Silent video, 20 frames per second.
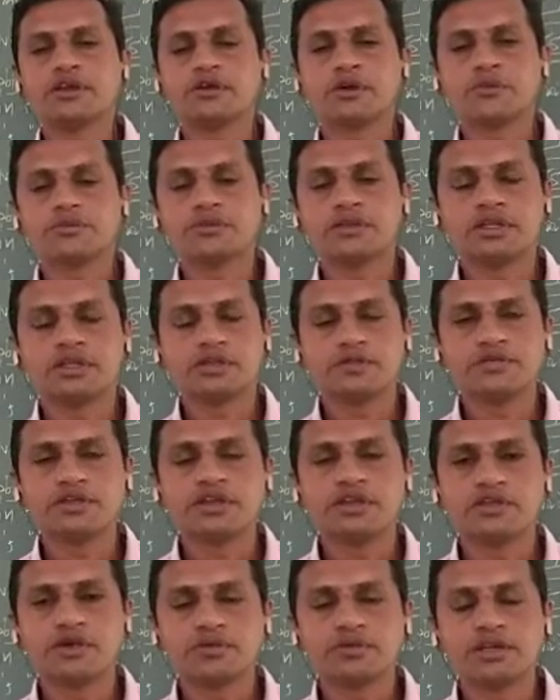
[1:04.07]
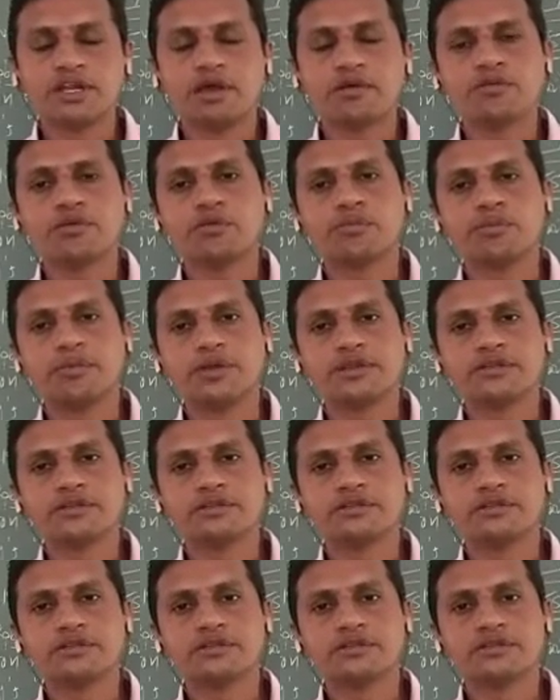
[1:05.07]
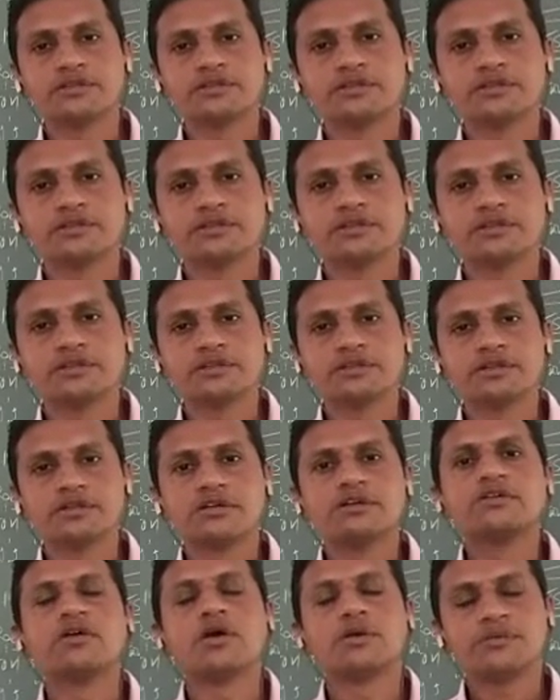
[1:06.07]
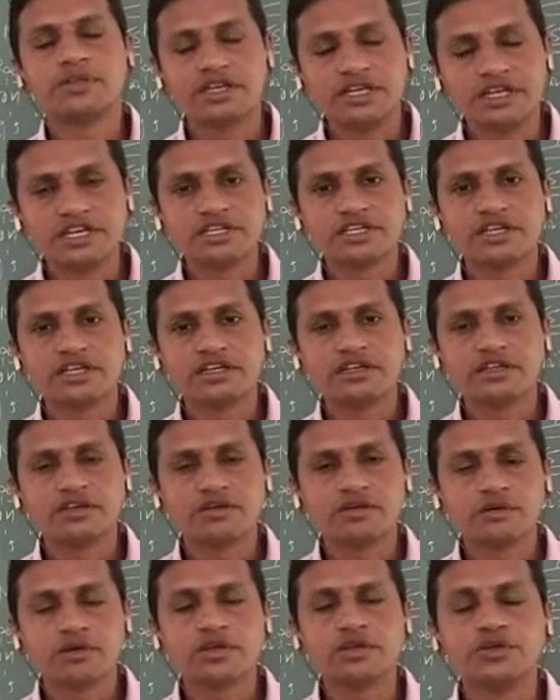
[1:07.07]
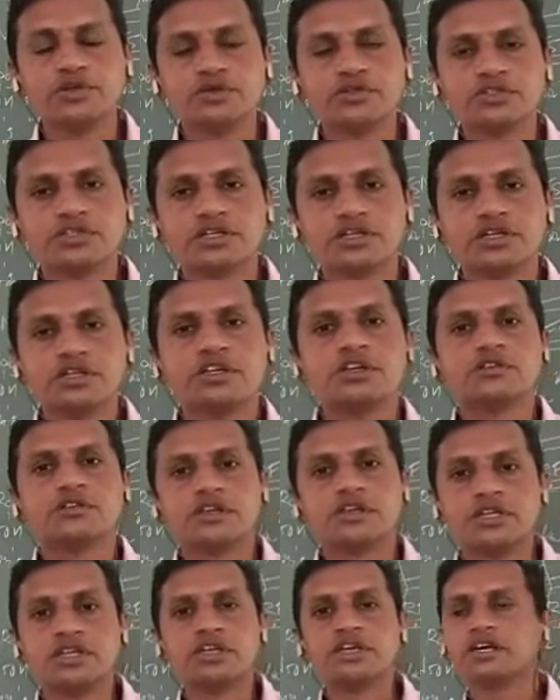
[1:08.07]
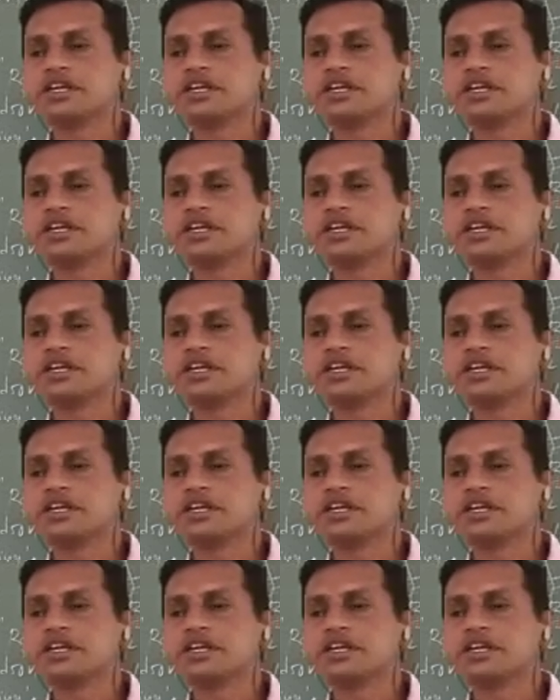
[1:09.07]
of in the field of the development of the nation or youth. So here